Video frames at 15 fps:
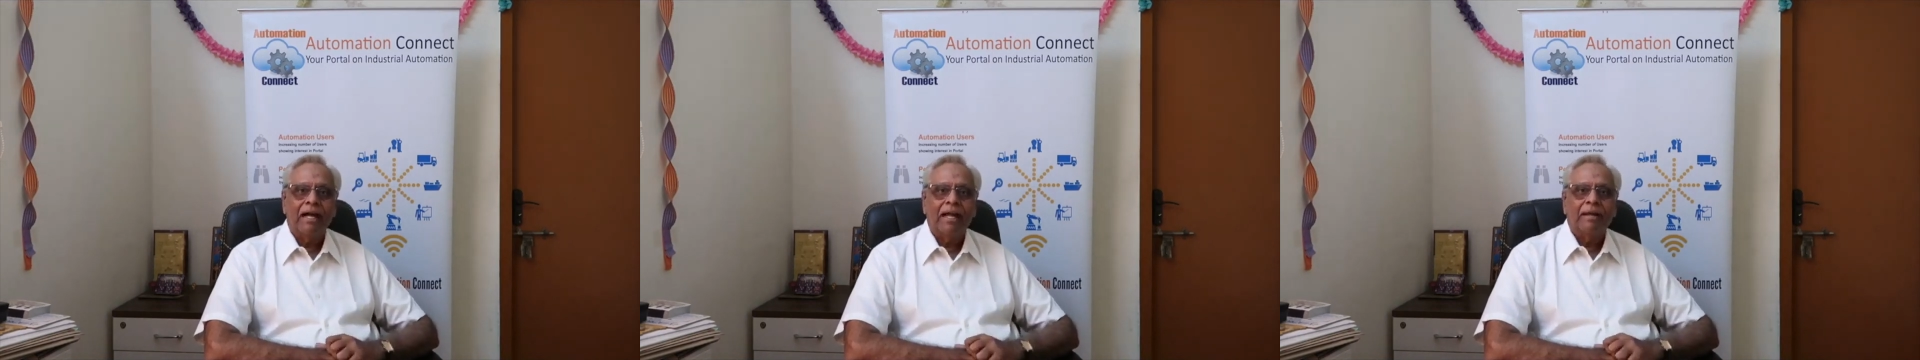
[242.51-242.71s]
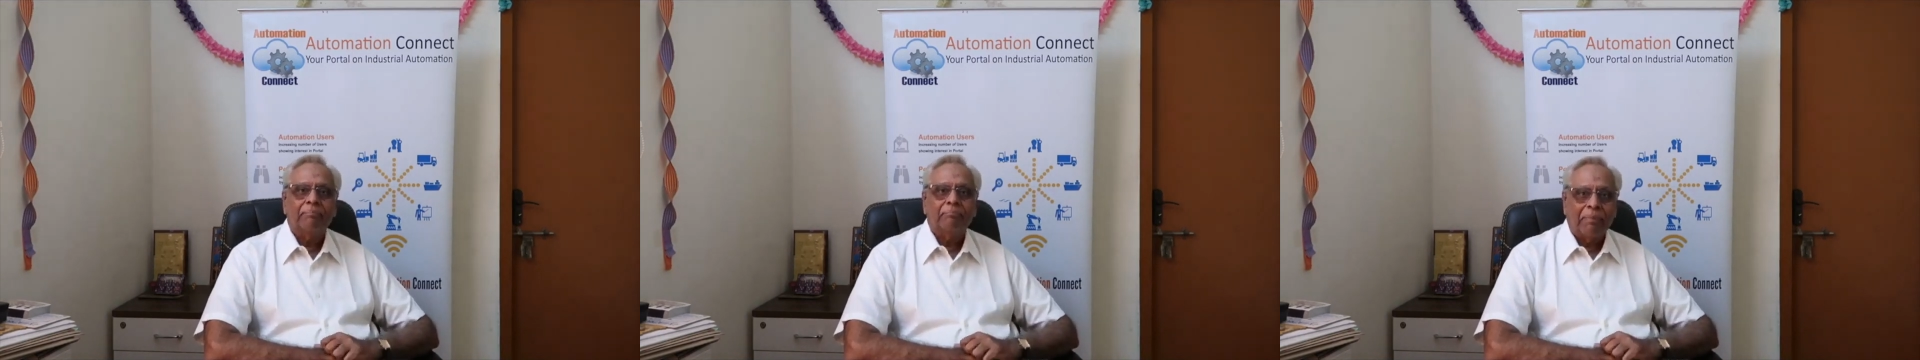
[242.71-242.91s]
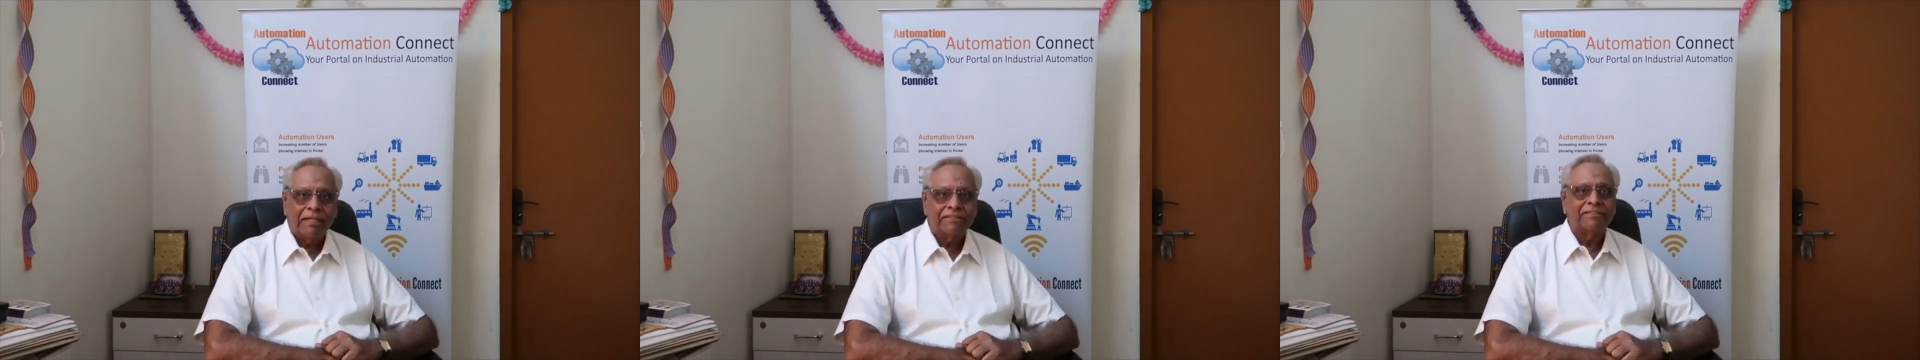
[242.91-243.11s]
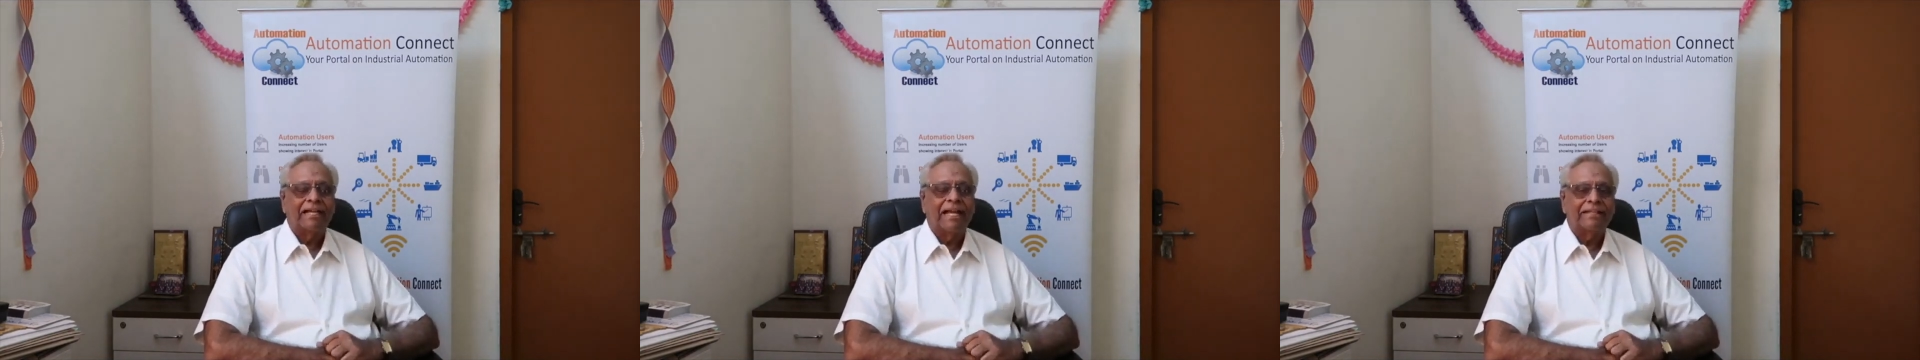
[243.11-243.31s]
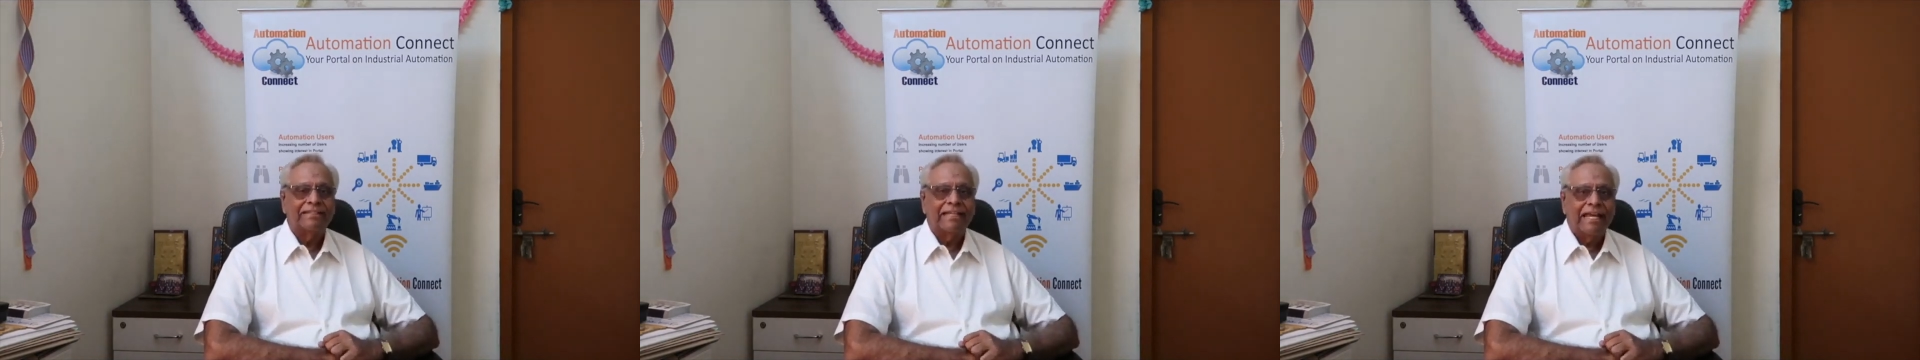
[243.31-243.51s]
but
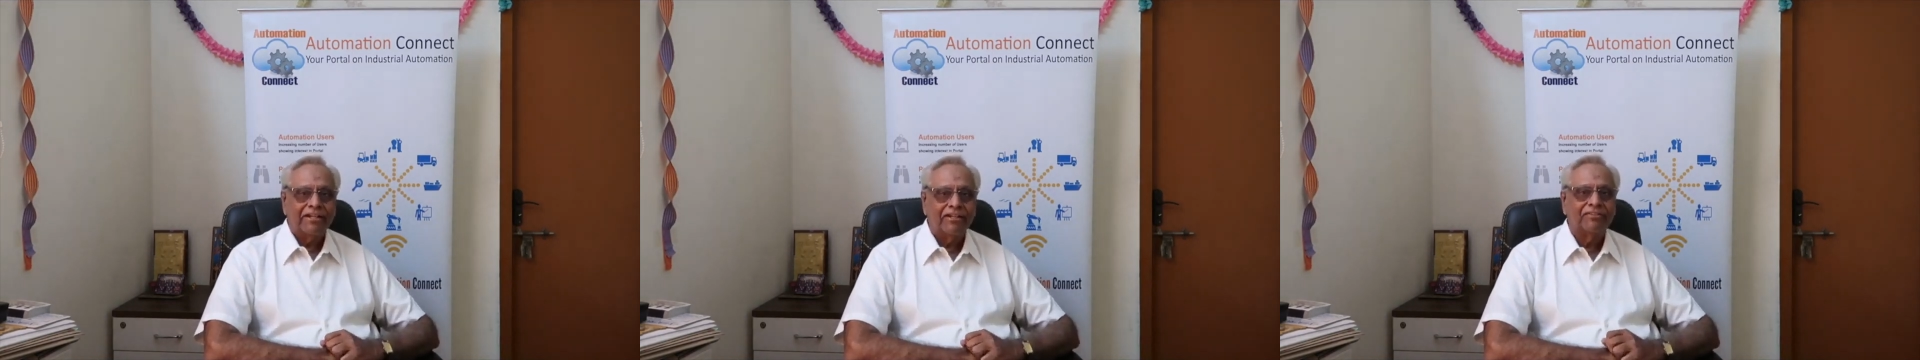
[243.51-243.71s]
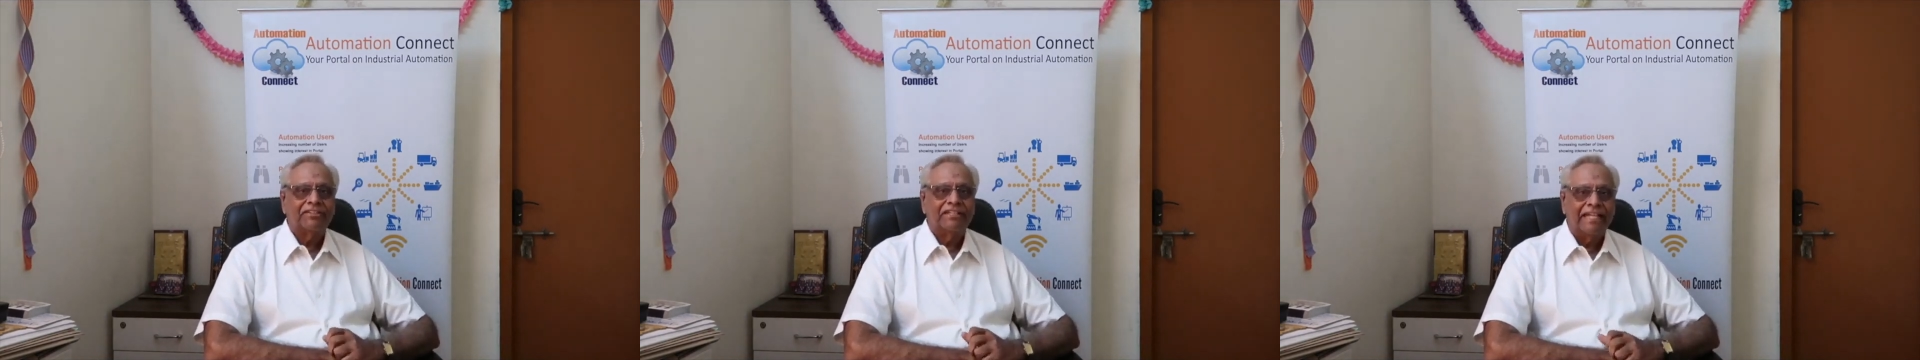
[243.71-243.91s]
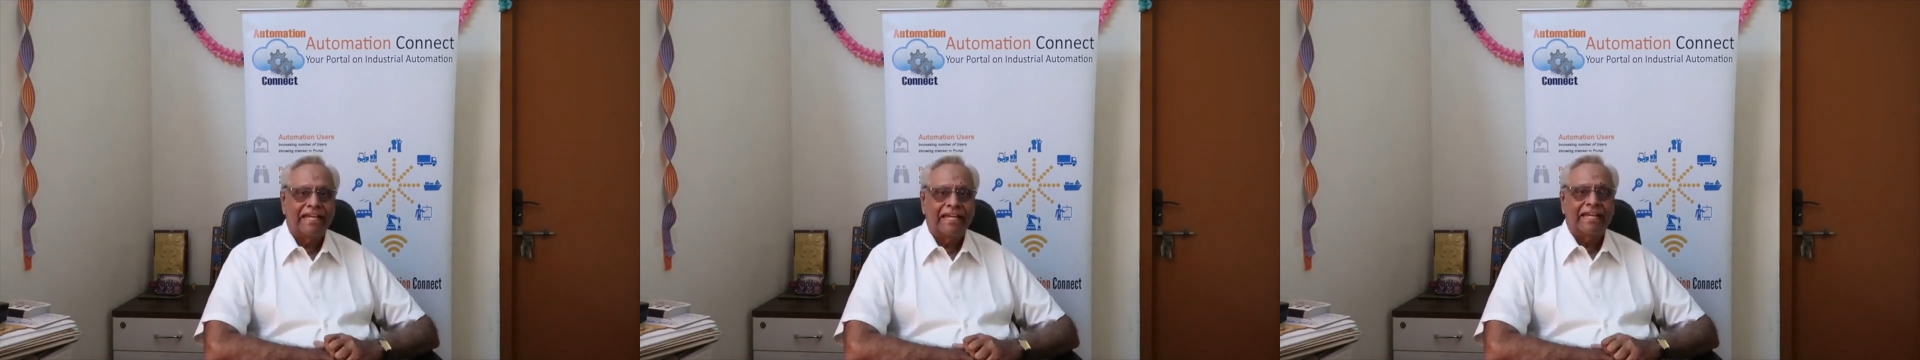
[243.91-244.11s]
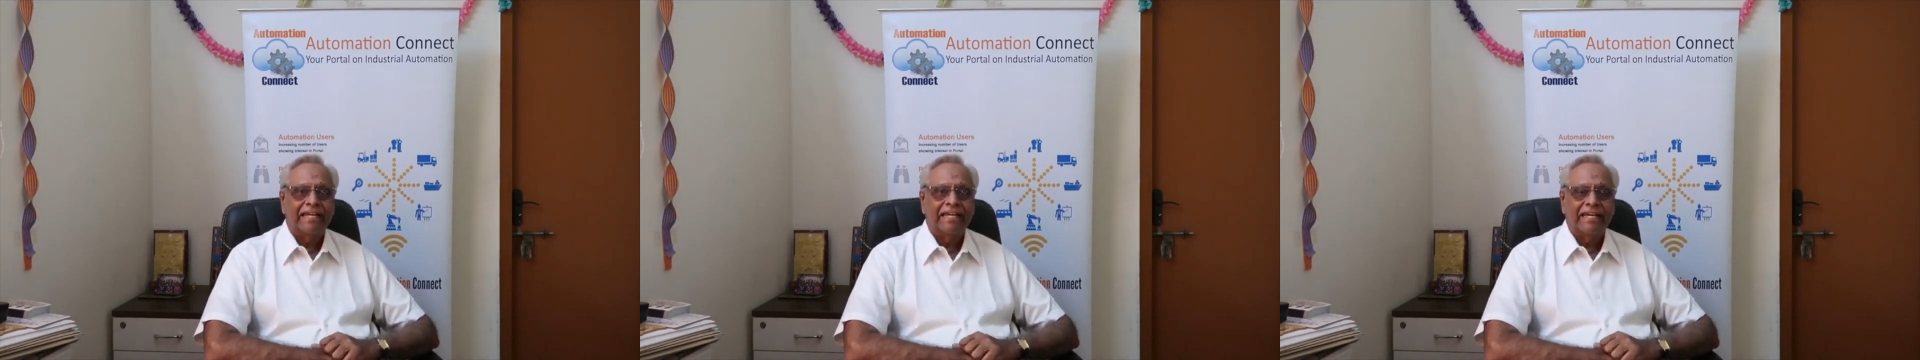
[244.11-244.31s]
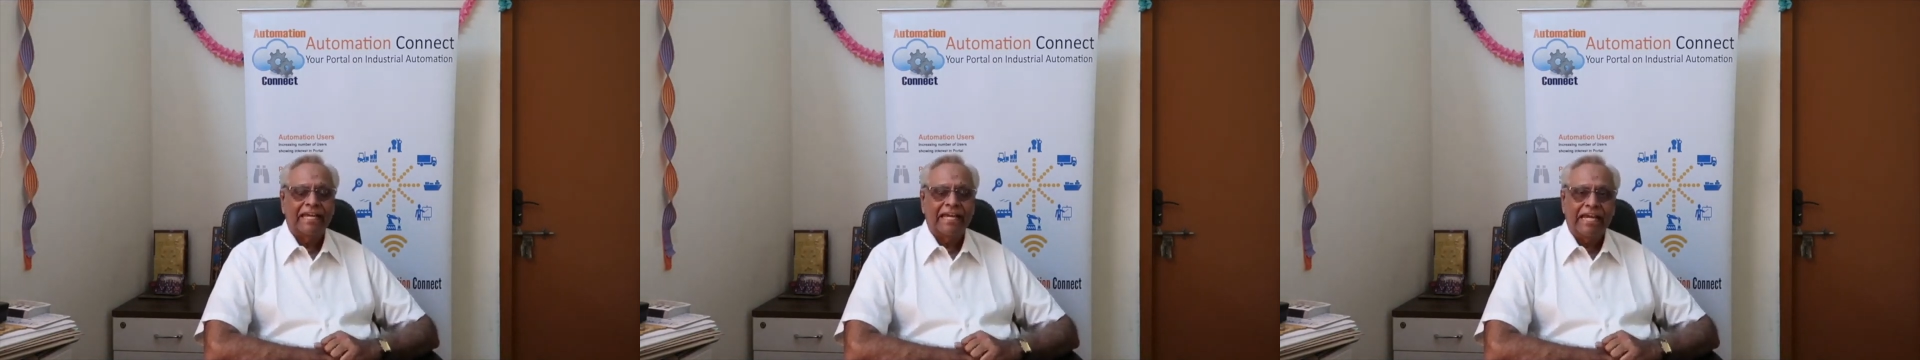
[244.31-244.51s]
at the end of the
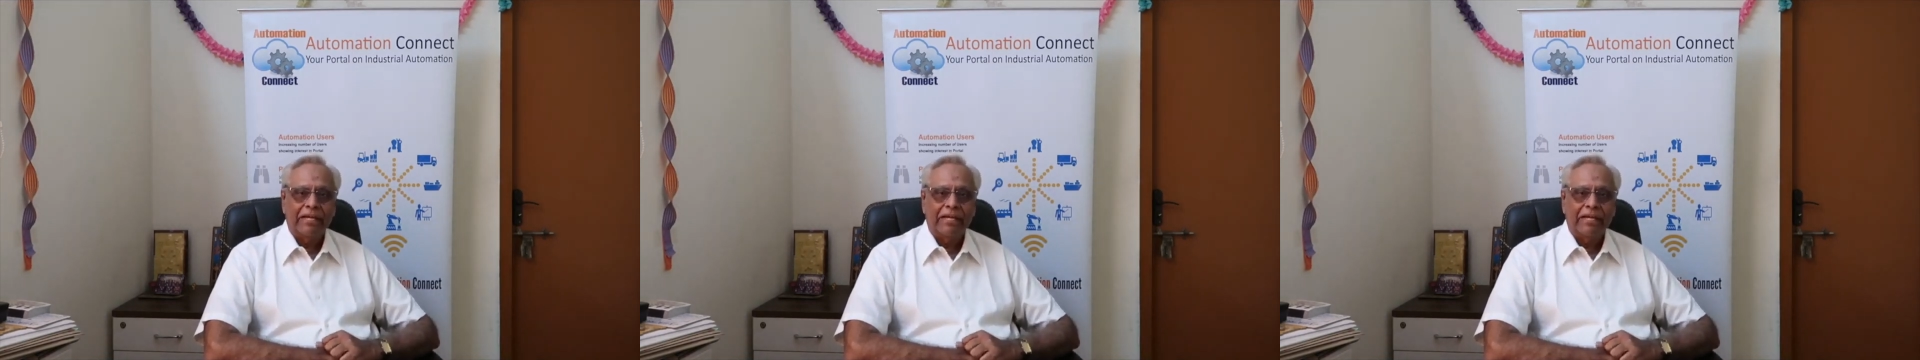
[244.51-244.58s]
day,